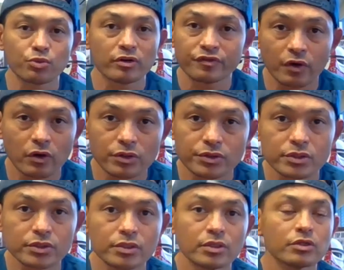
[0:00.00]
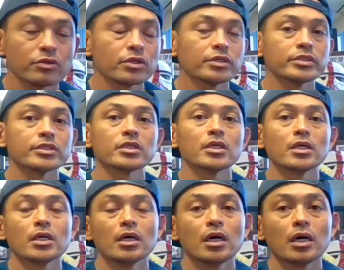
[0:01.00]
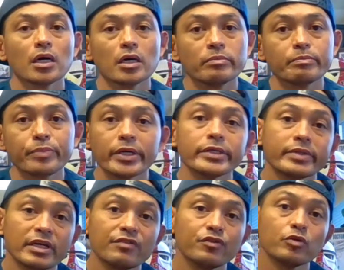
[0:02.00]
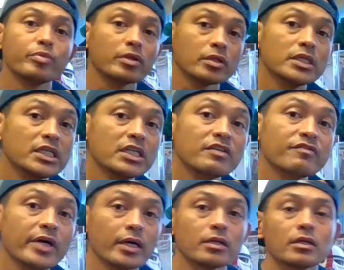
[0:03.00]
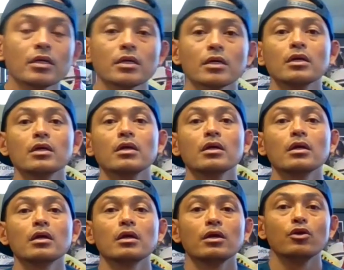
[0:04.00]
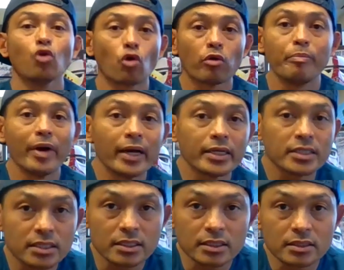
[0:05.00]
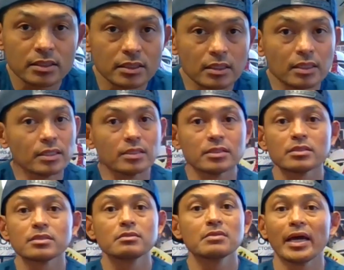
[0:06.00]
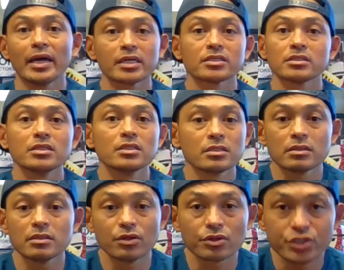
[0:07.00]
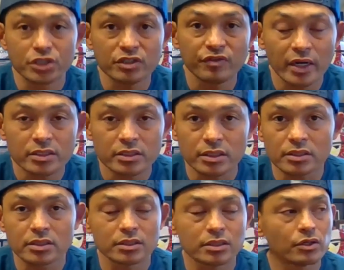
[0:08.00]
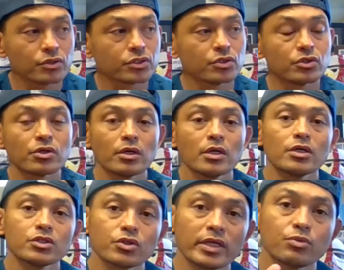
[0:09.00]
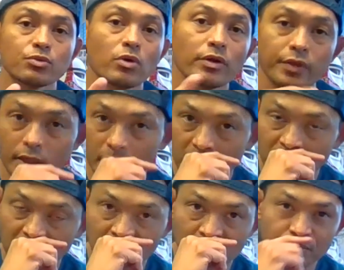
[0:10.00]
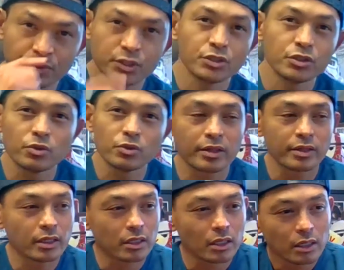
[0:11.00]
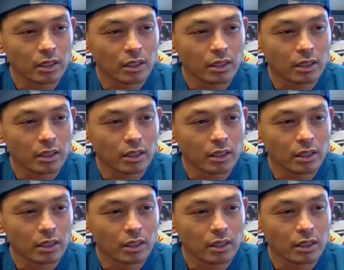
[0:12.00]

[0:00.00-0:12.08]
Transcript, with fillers: where it falls you know because um, but if you believe that your best is excellent, you'll achieve excellence. You know, so so that's one thing. Um, two, I think,